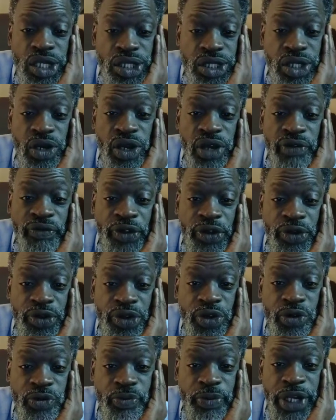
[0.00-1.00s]
So if you
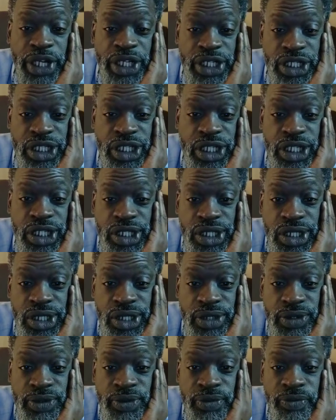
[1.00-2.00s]
do business